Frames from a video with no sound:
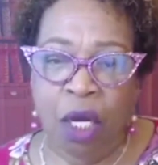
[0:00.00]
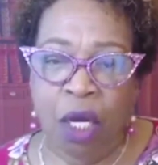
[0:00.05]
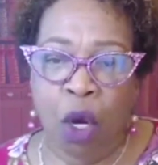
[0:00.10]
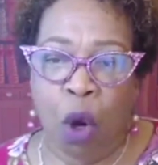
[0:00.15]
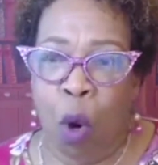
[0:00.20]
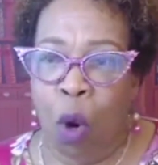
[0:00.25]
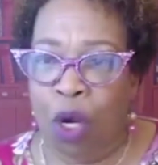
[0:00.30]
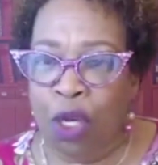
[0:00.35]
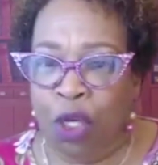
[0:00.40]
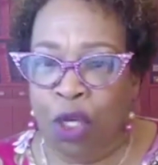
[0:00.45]

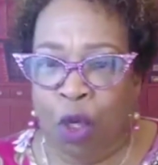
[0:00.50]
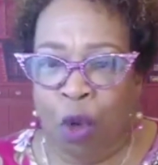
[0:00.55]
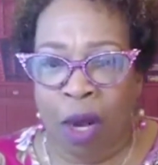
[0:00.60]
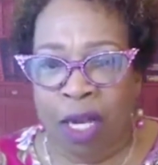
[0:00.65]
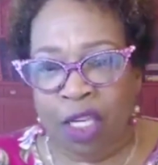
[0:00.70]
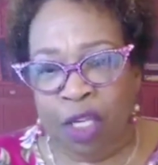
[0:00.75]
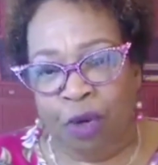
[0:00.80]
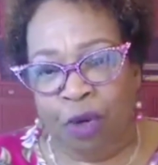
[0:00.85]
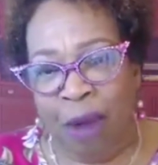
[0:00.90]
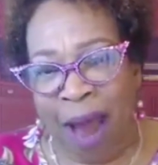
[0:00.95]
or you are
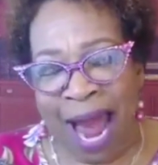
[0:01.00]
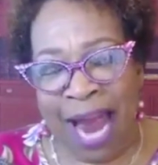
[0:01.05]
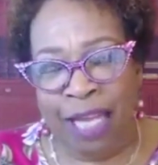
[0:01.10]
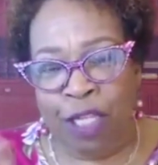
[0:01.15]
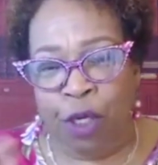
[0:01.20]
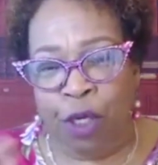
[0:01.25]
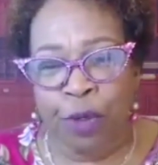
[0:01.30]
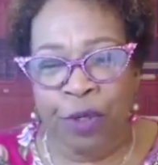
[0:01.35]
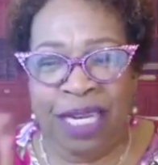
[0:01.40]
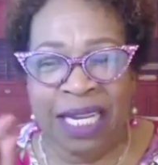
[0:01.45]
trying
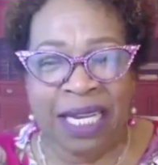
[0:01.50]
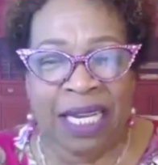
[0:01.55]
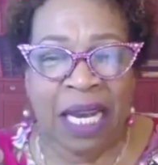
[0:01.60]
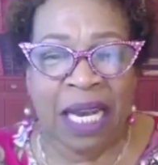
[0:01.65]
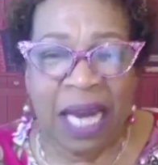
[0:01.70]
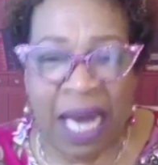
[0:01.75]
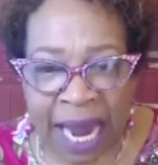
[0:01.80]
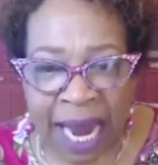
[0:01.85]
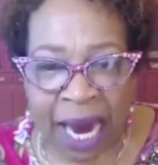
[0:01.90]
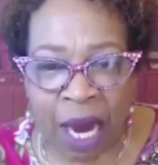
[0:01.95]
to
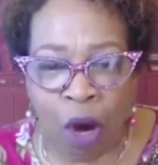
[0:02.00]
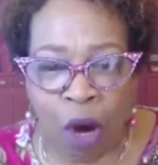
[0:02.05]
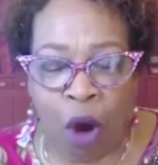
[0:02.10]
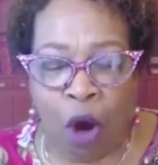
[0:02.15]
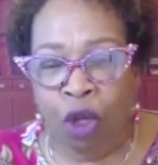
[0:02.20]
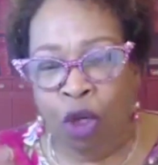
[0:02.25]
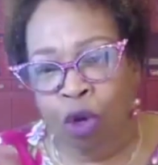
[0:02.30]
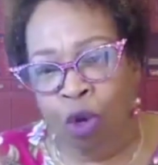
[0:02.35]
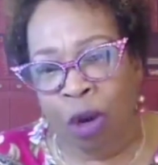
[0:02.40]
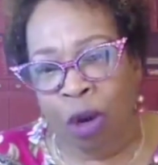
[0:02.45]
declare, or
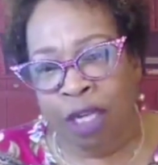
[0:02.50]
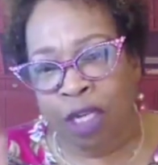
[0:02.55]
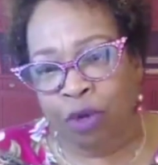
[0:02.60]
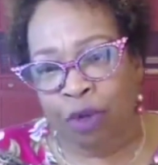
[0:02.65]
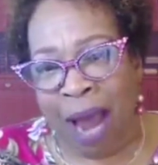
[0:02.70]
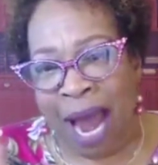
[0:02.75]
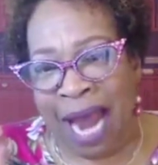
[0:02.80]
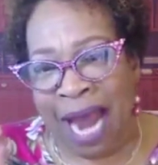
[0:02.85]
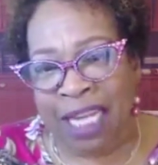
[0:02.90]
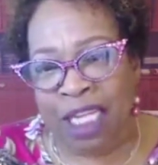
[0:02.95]
you are
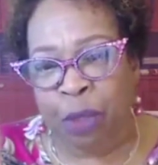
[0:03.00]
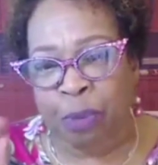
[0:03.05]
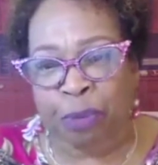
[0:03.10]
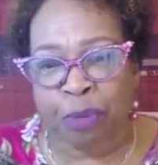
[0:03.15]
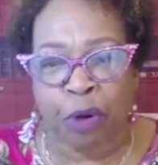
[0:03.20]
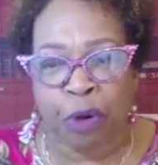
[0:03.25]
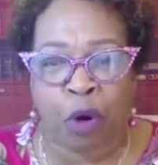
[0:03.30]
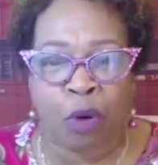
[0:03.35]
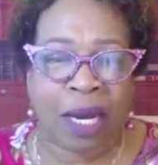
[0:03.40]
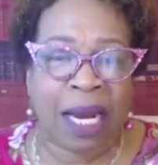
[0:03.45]
trying to
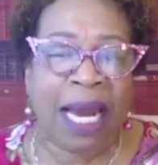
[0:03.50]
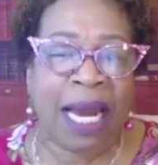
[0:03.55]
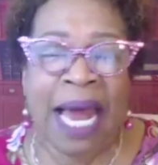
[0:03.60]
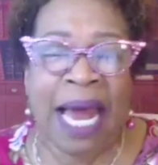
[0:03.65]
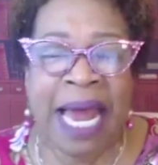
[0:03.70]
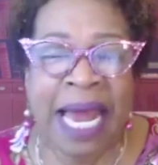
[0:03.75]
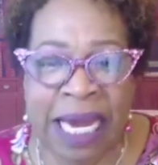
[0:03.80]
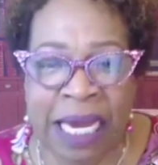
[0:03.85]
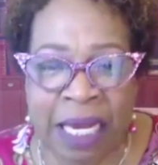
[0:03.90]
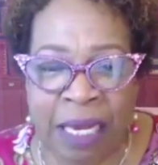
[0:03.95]

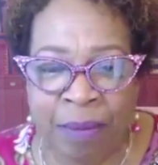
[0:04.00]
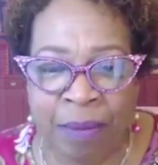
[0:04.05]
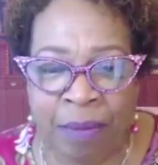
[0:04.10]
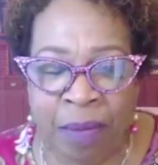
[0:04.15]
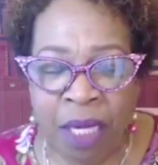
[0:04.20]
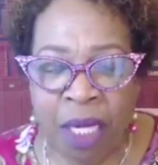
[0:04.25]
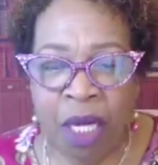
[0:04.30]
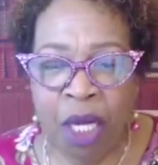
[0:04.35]
proclaim,